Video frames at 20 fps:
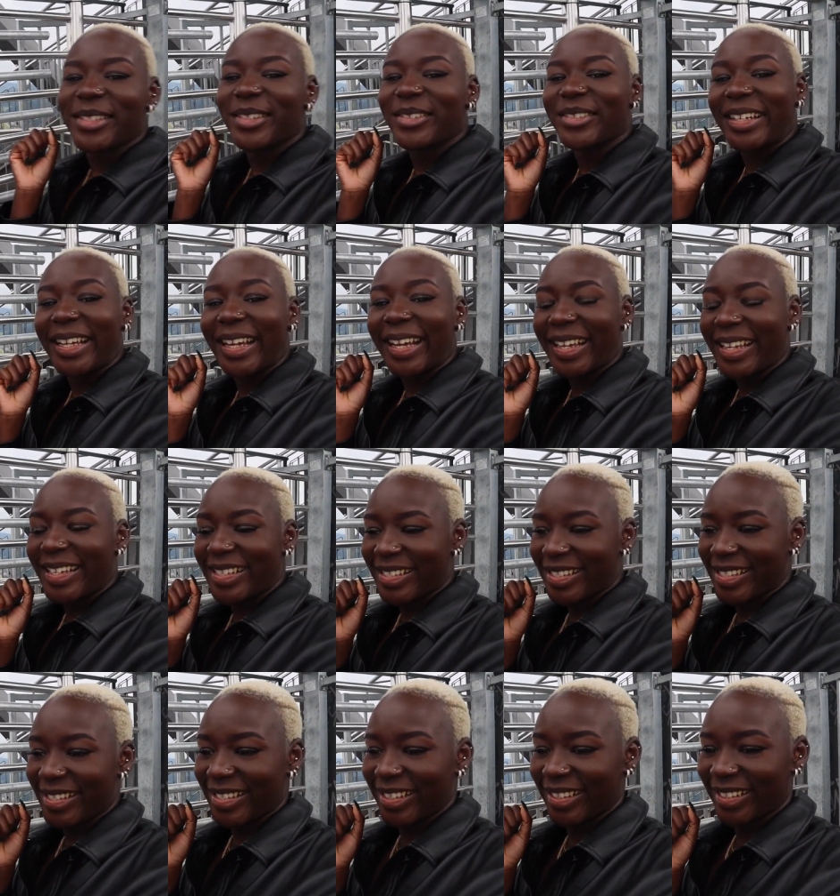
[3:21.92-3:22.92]
so
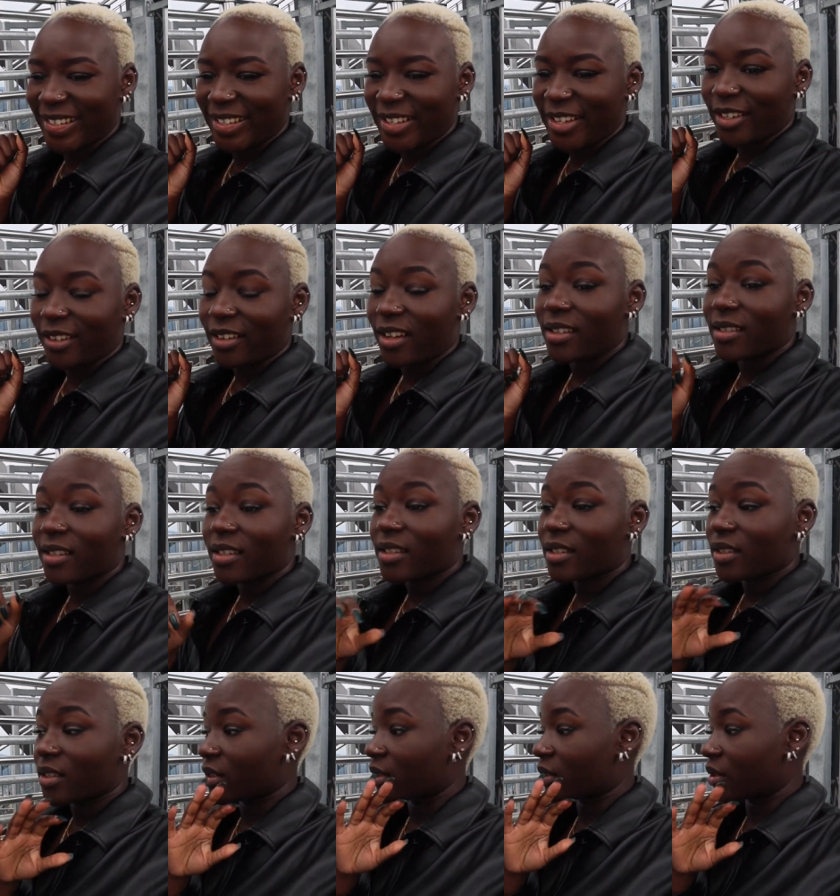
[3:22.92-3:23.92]
nice, guys.
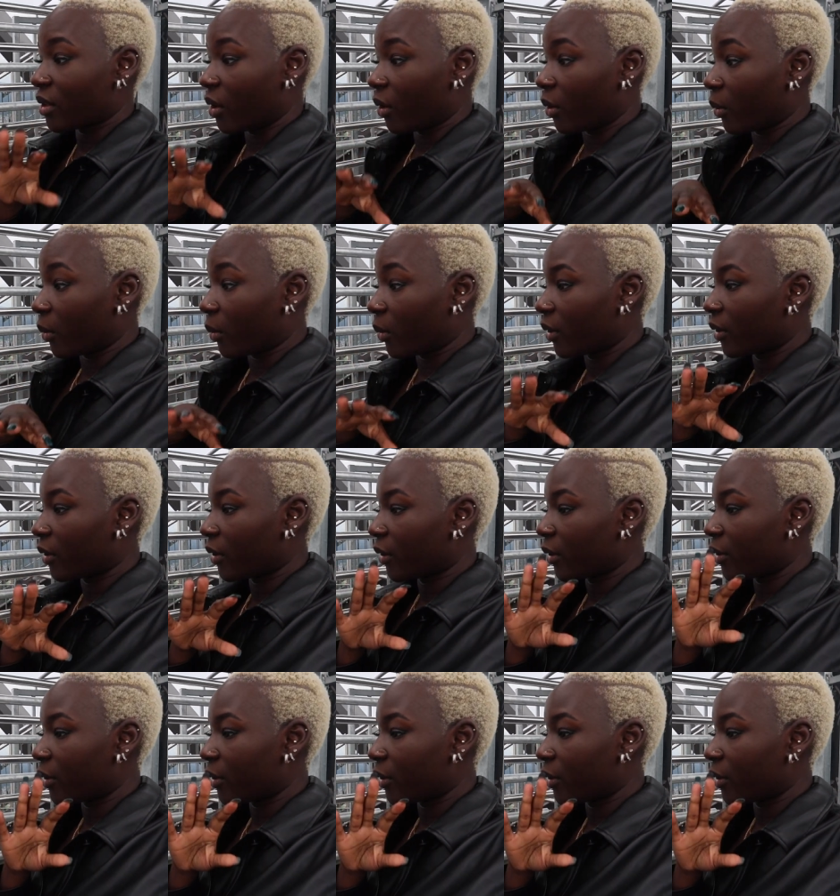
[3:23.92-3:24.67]
This is so